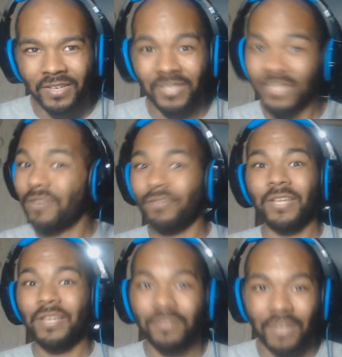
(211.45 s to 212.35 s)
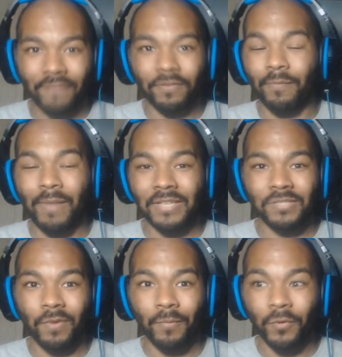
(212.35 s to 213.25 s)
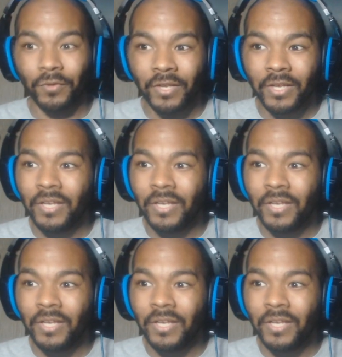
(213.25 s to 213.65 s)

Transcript: Clearly after the Master Emerald.